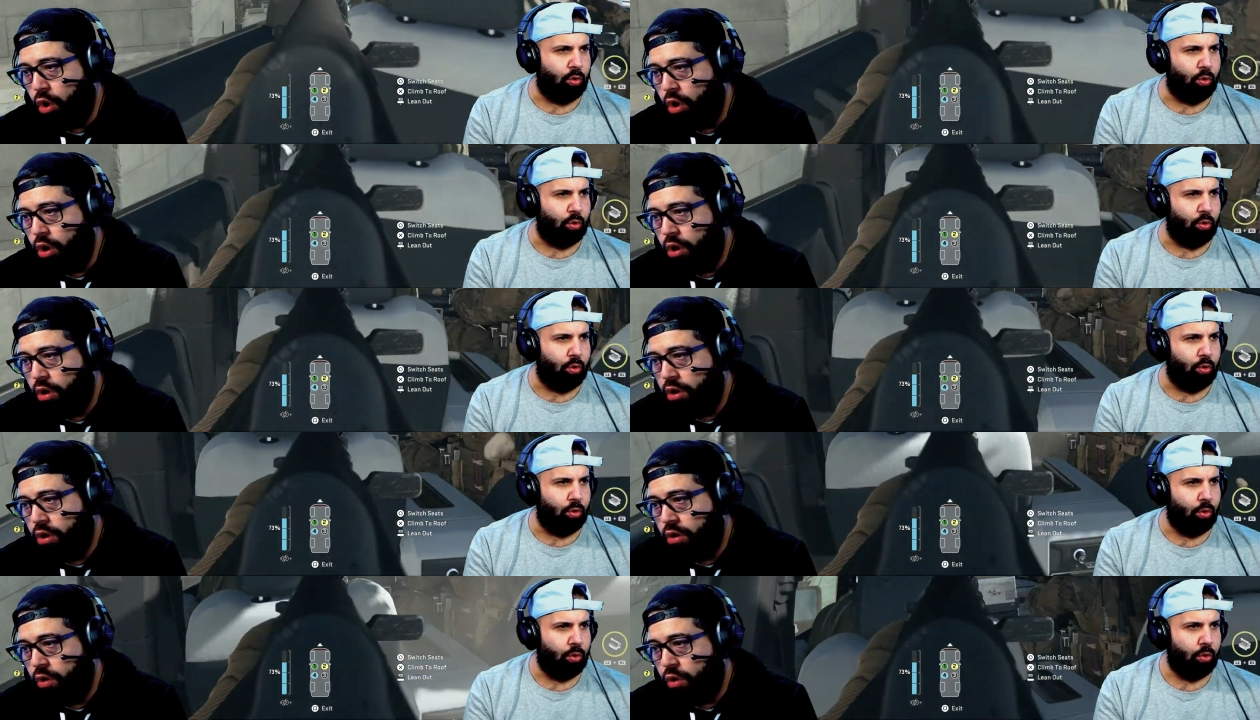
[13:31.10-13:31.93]

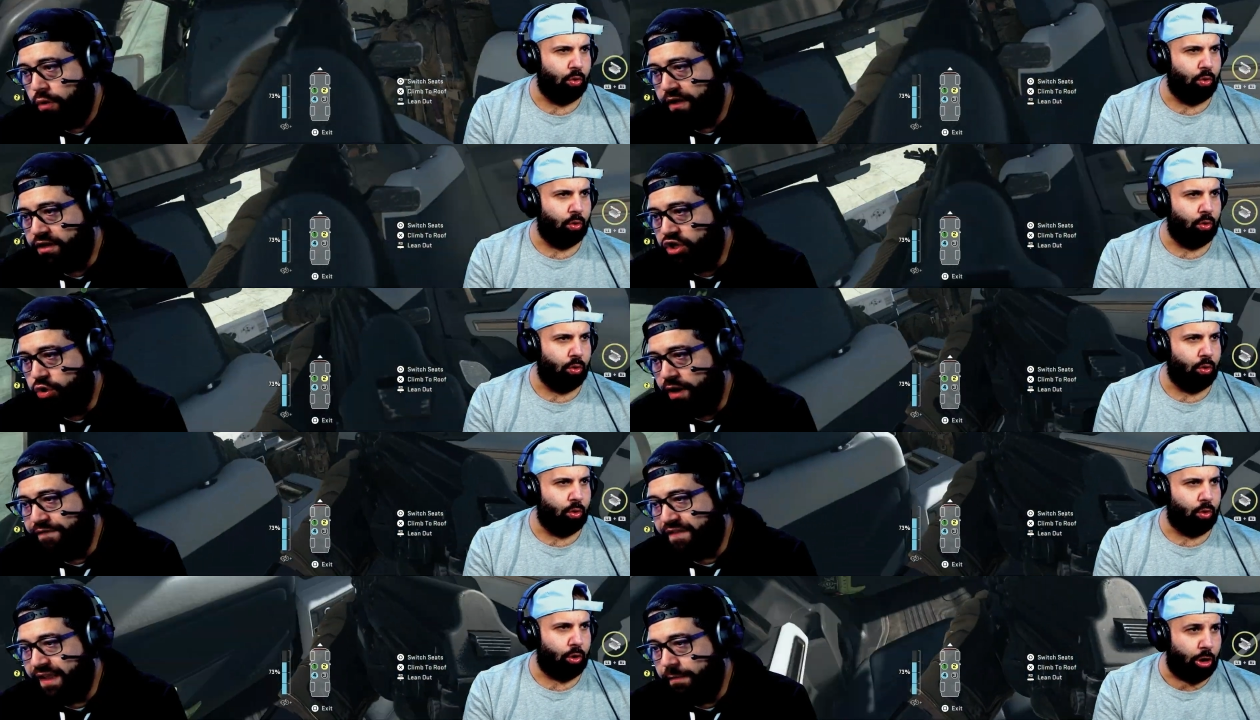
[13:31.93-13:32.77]
Speaker 1: Oh. Oh, the
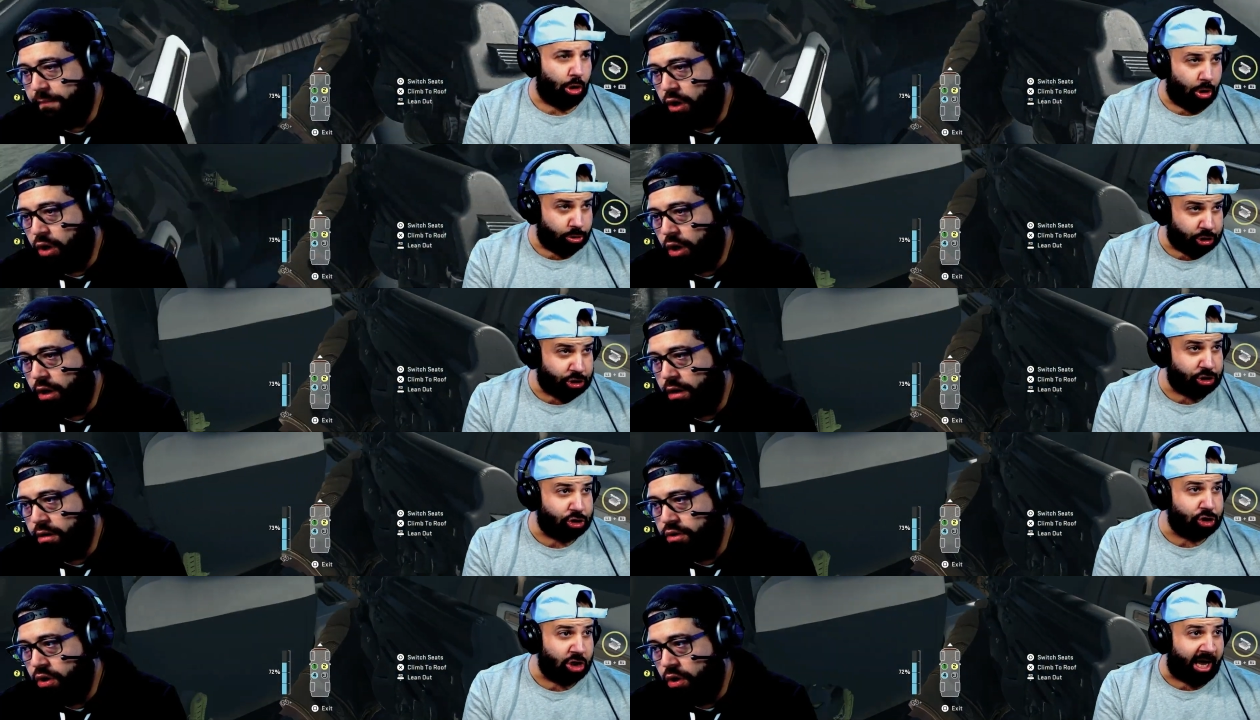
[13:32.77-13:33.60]
drifting. Oh, bro.
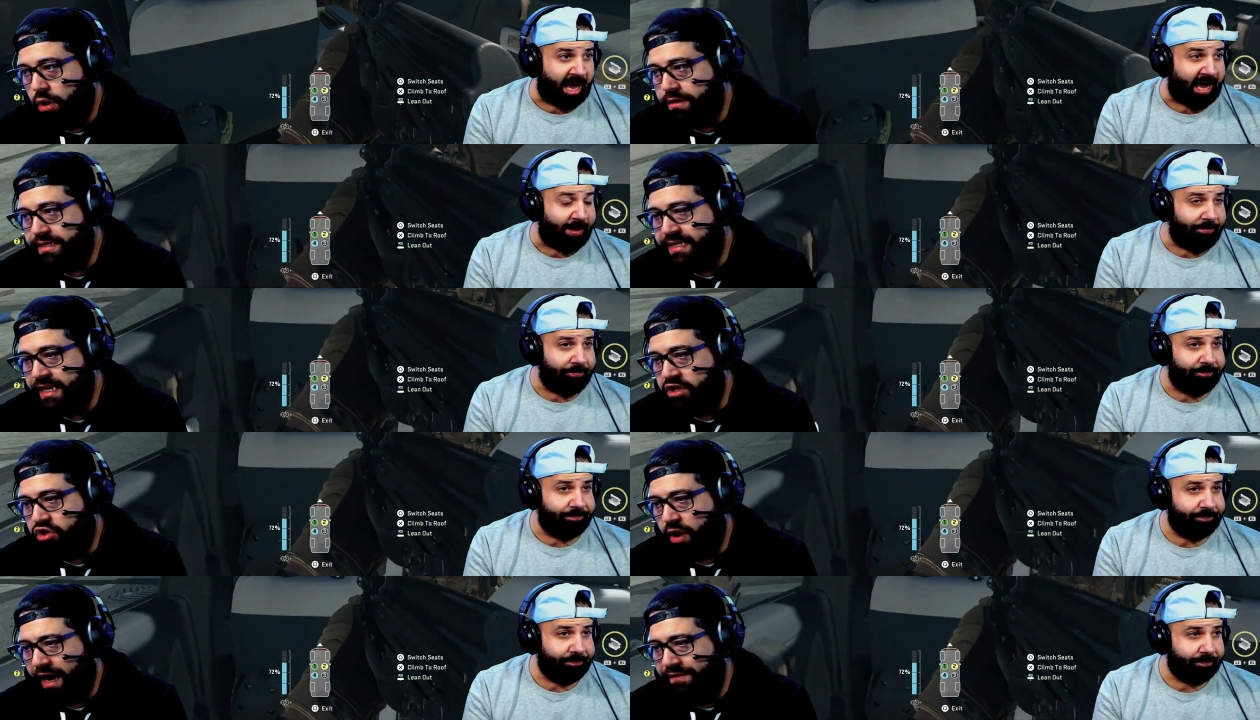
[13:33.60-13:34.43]
snap. Sit
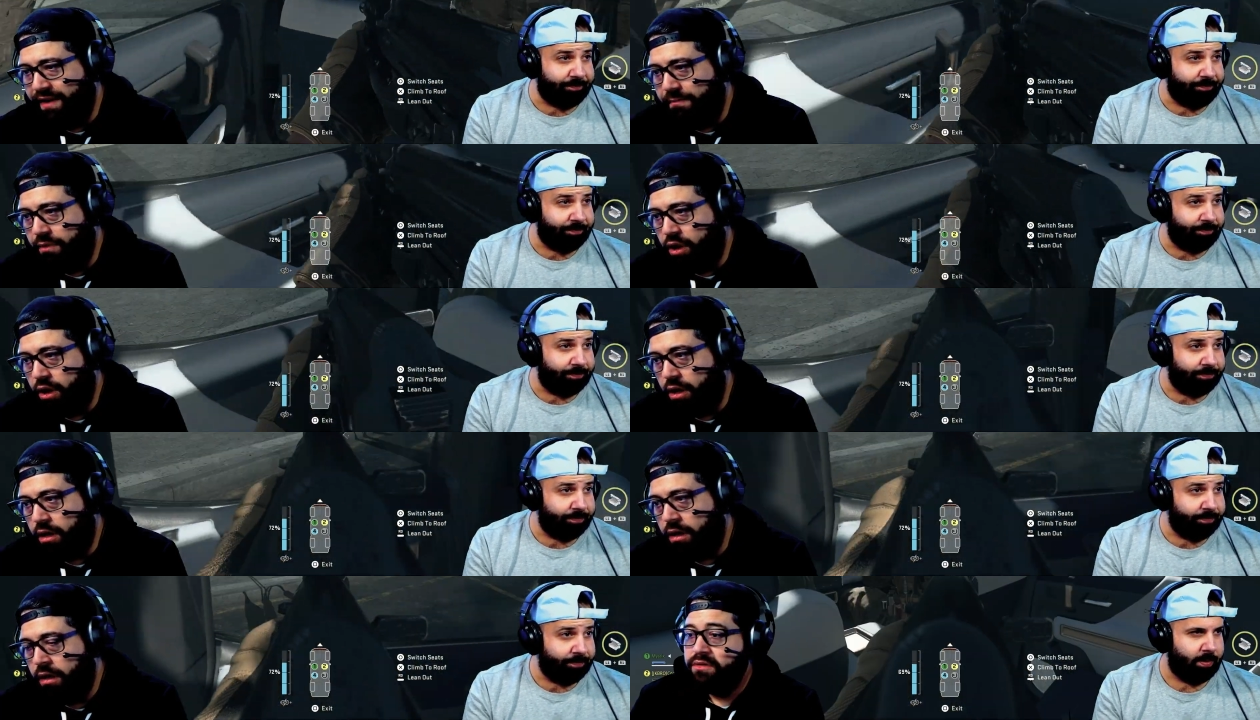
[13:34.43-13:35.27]
driving, bro.
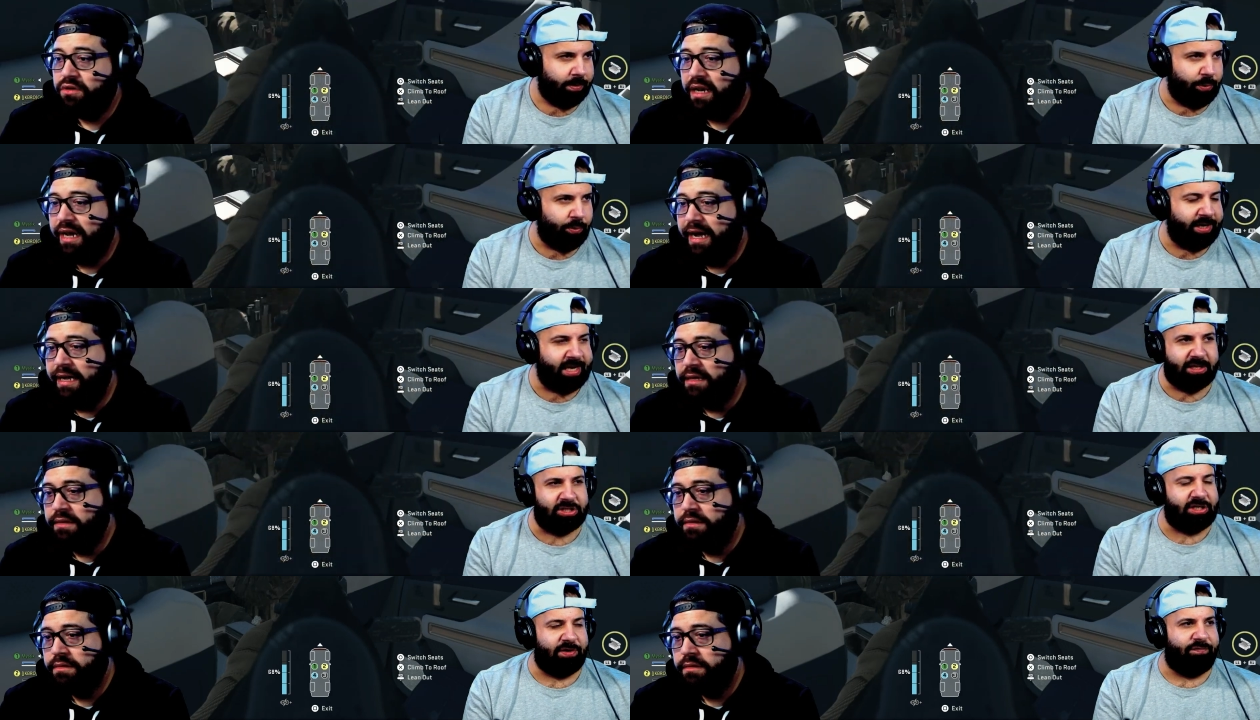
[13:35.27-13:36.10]
Speaker 2: Yo, where you get to
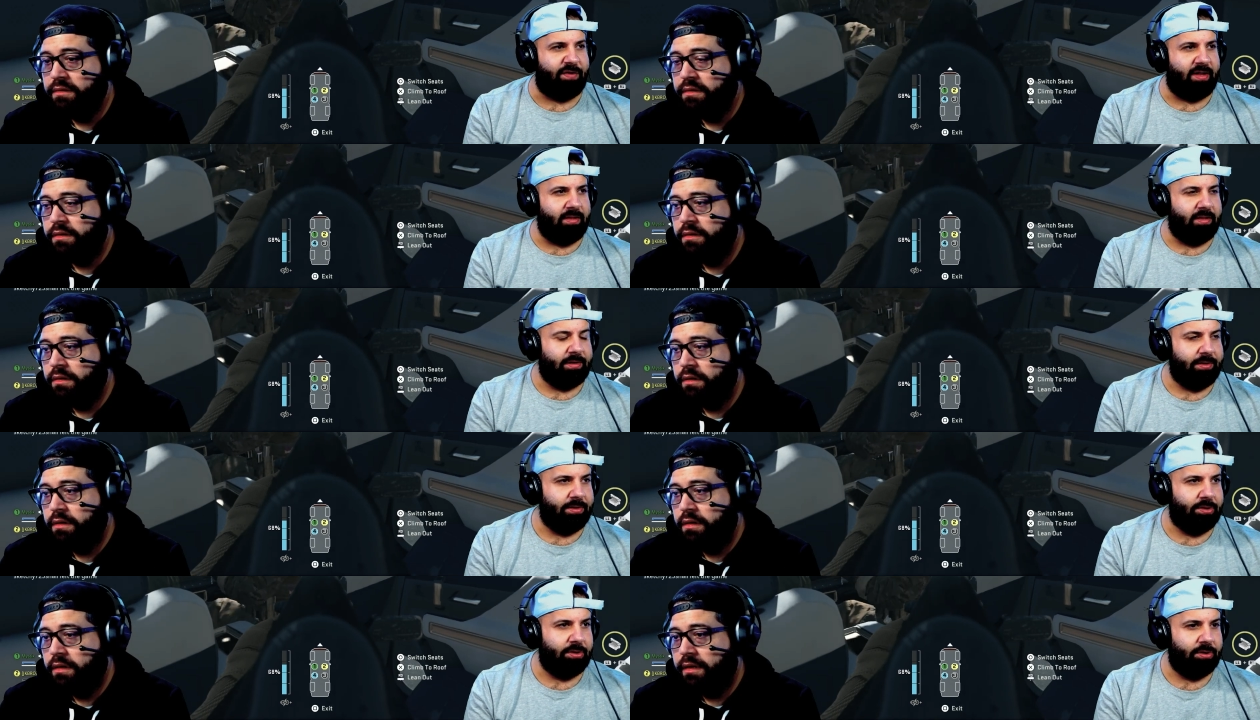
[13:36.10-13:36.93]
sit in front?
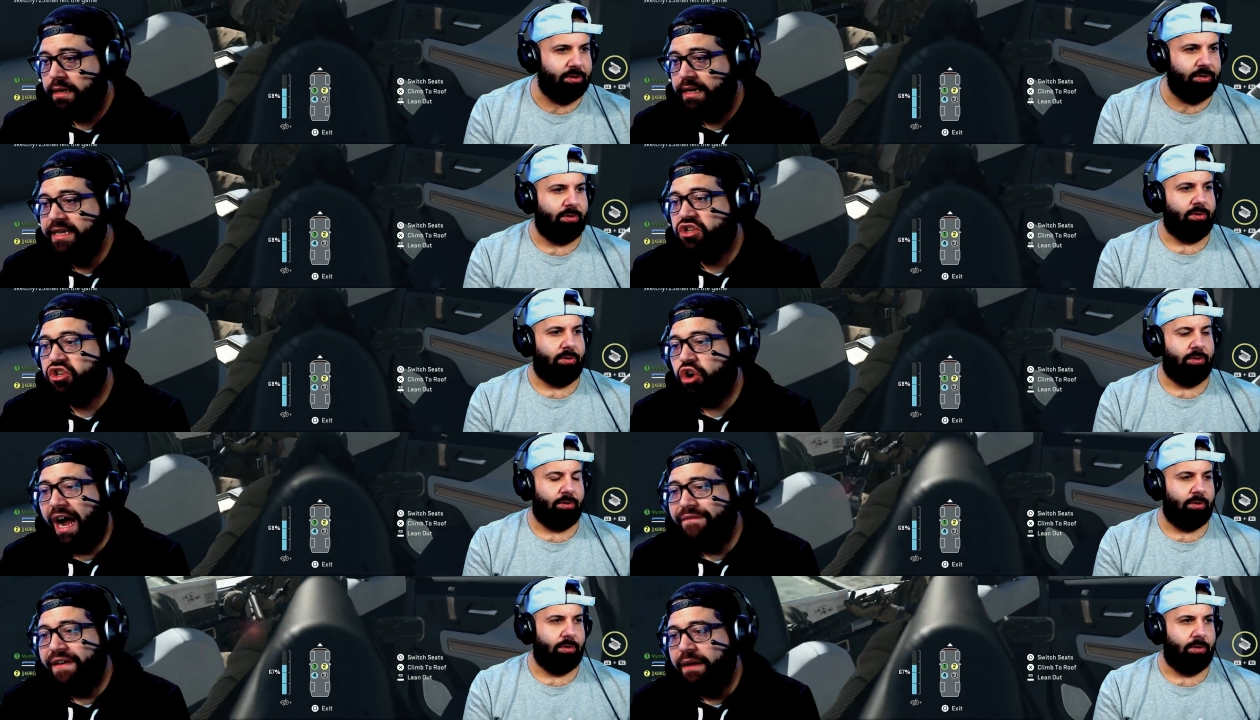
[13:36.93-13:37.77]
Speaker 1: He's
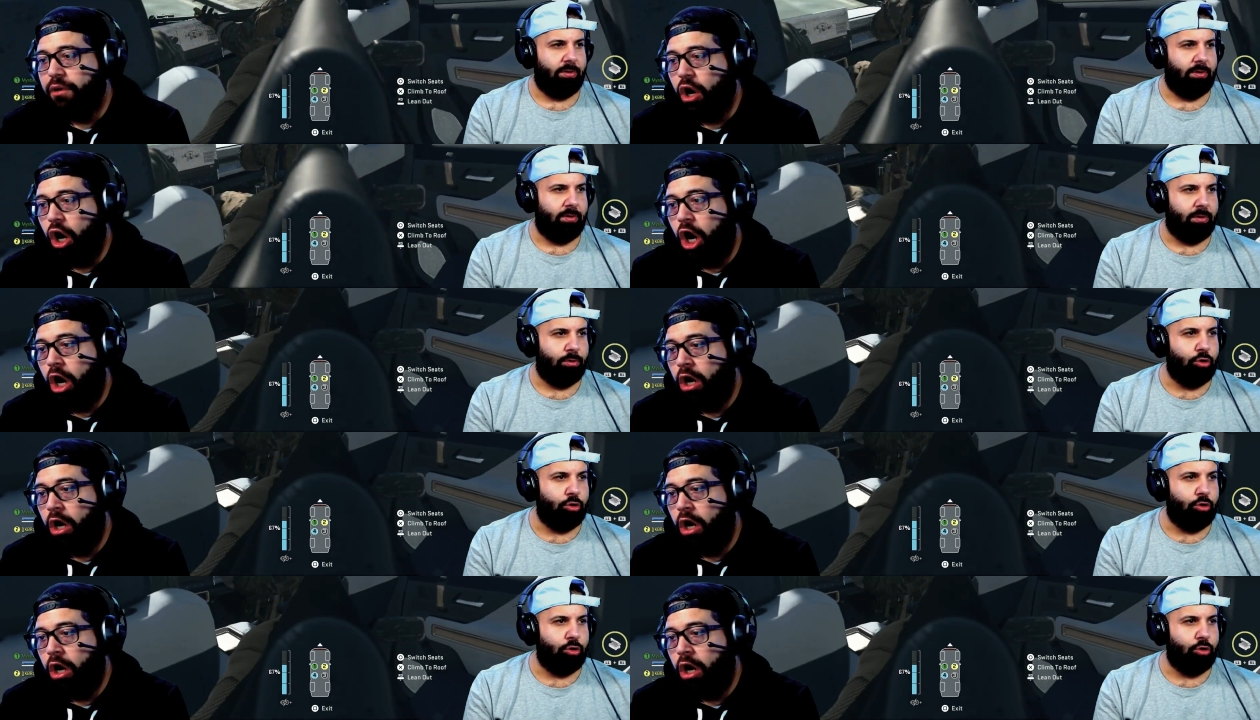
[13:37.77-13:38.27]
driving, bro.